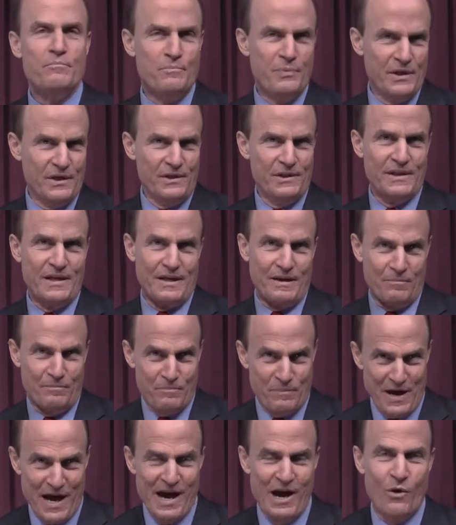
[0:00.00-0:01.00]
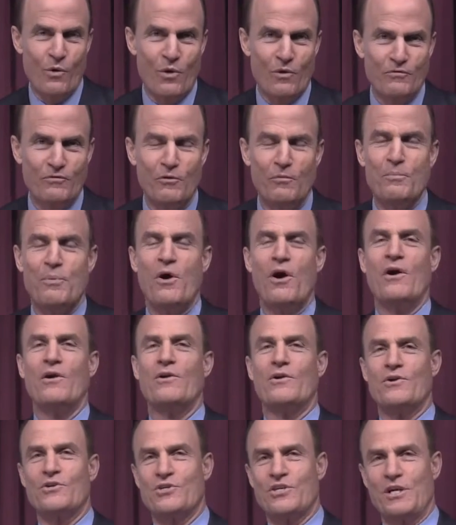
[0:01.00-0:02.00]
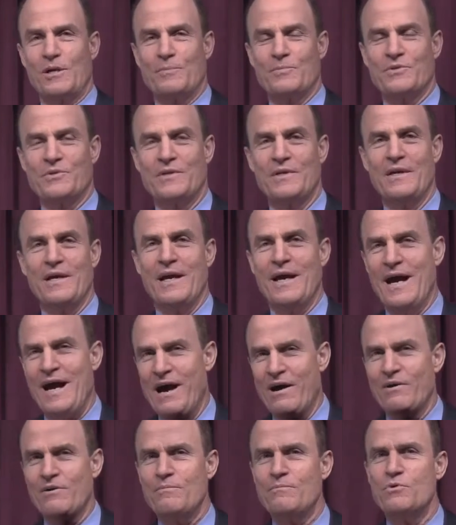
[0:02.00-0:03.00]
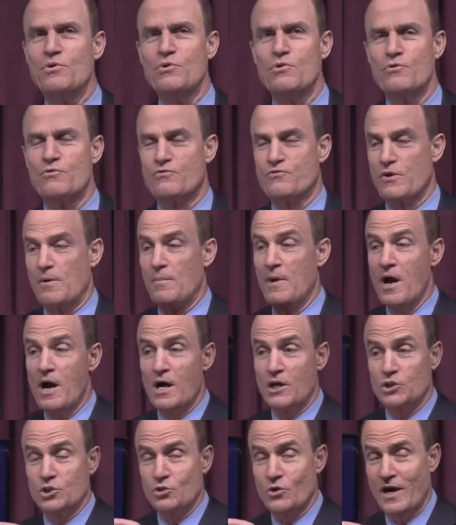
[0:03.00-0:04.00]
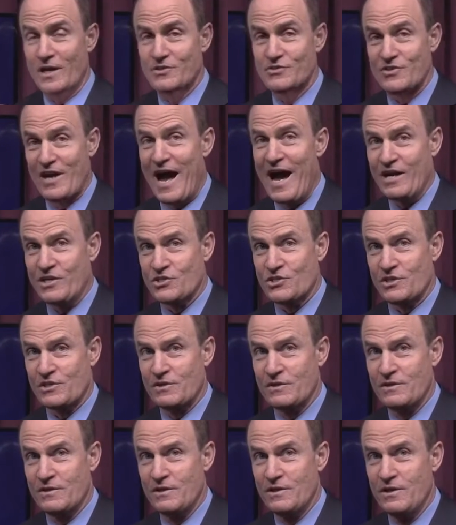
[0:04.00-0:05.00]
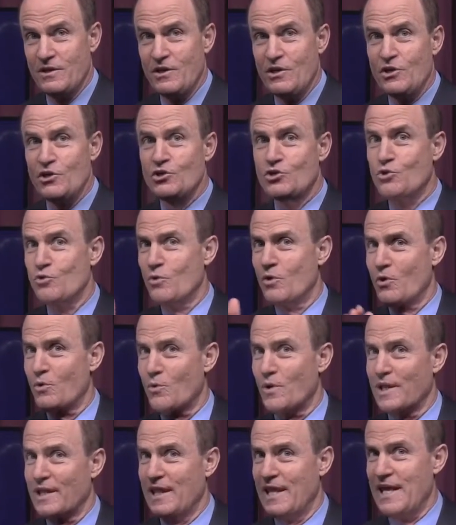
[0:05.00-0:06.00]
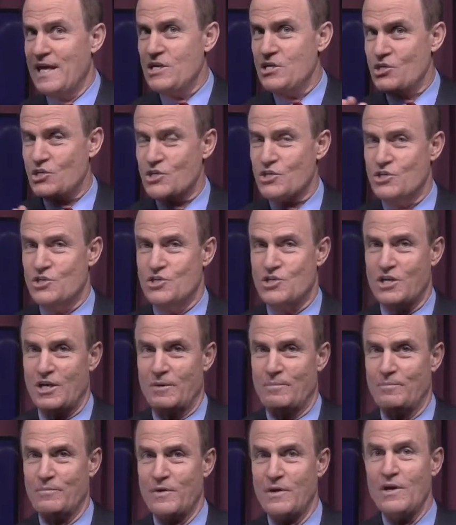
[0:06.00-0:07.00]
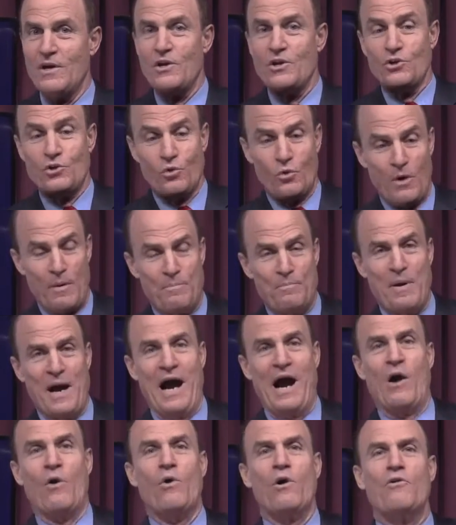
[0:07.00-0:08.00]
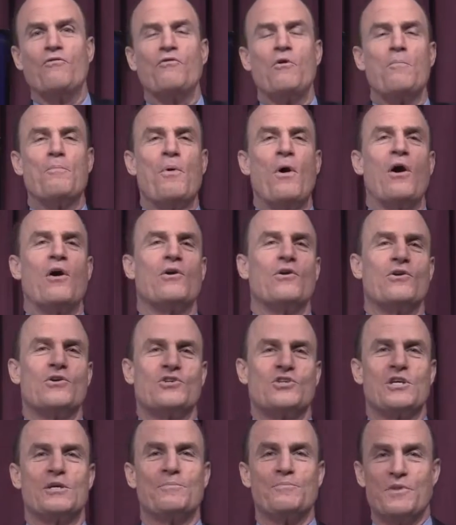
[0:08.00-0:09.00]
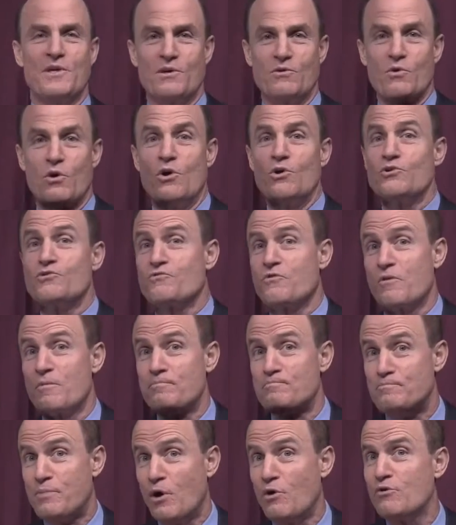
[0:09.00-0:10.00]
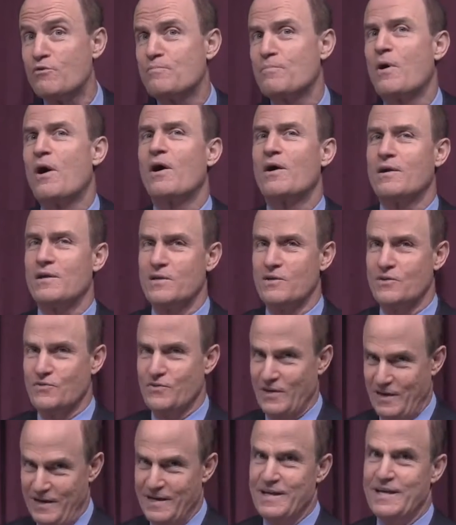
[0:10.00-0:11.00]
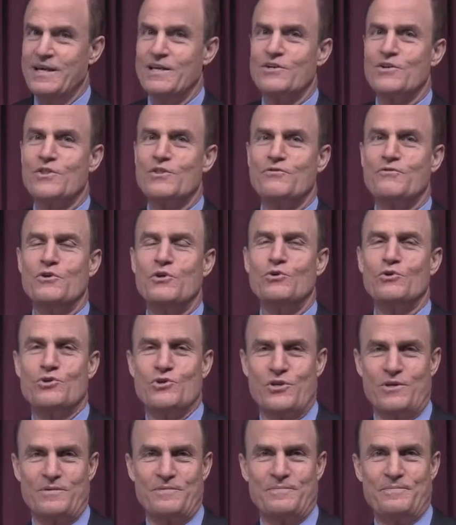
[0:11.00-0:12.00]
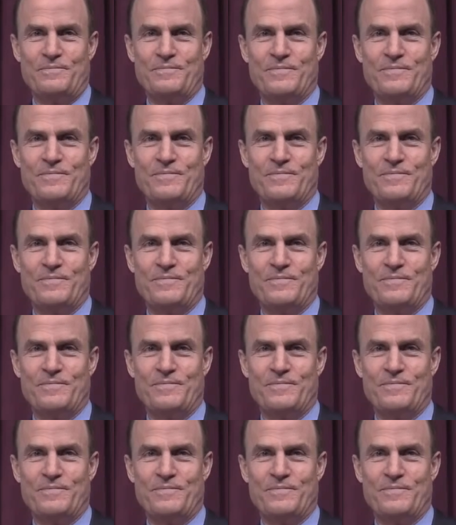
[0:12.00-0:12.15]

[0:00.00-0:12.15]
Building powerful partnerships, how to move from a transaction to a relationship to a powerful partnership that grows for both parties into the future.